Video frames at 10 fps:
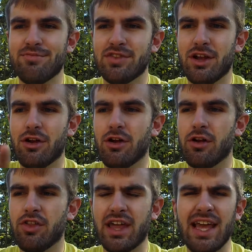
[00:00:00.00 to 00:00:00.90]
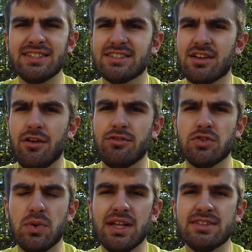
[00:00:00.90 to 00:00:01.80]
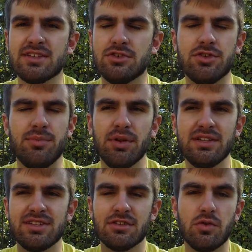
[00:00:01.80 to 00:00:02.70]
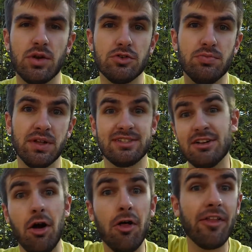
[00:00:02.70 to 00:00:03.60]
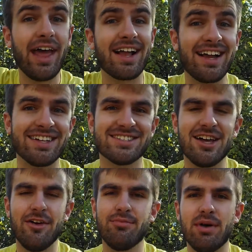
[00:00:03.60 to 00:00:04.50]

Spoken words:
There are the cases of twins and triplets and quadruplets and all of that kind of stuff,